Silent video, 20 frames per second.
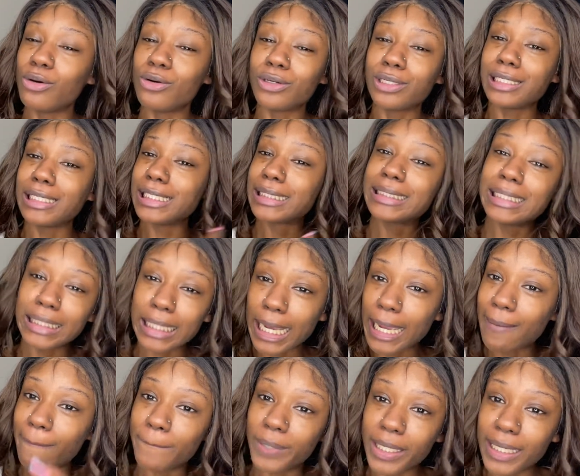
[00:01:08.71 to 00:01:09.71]
click the
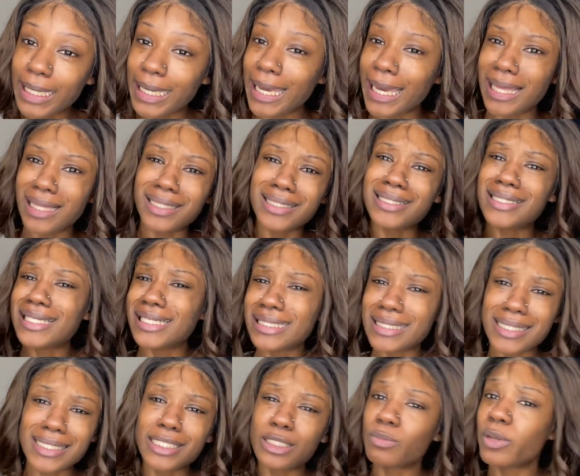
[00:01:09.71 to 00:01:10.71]
like button, and let's get into
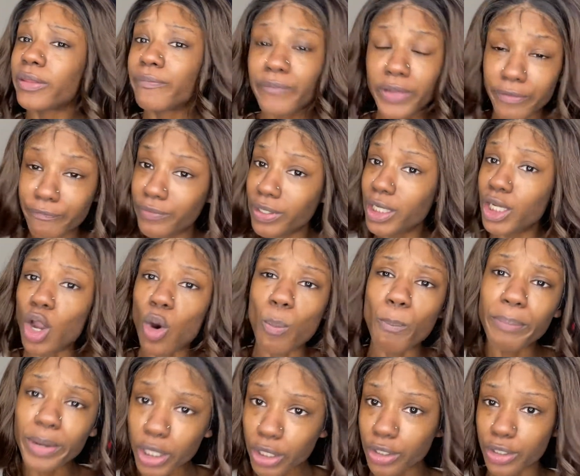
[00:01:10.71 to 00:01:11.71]
this motherfucking video,
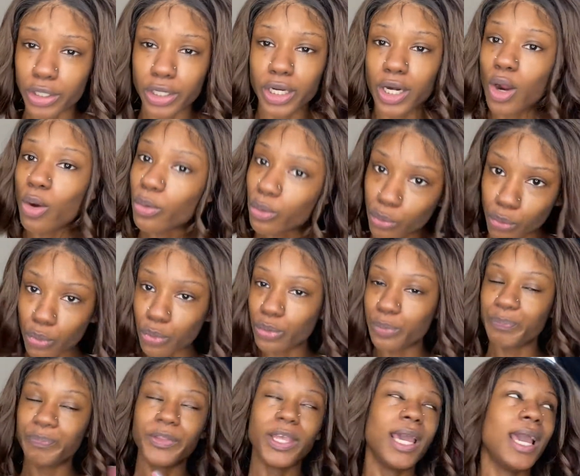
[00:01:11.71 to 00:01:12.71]
period.
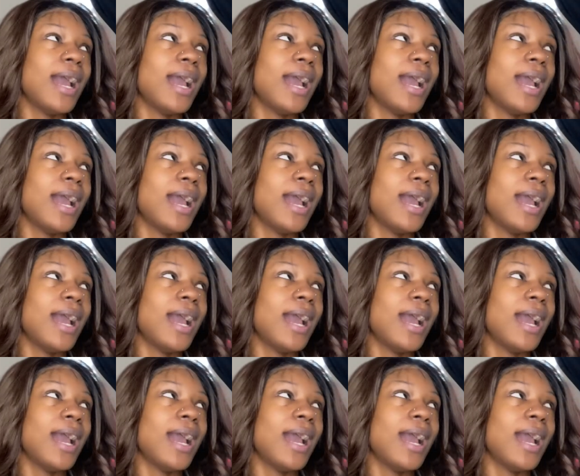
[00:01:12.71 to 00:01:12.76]
Okay.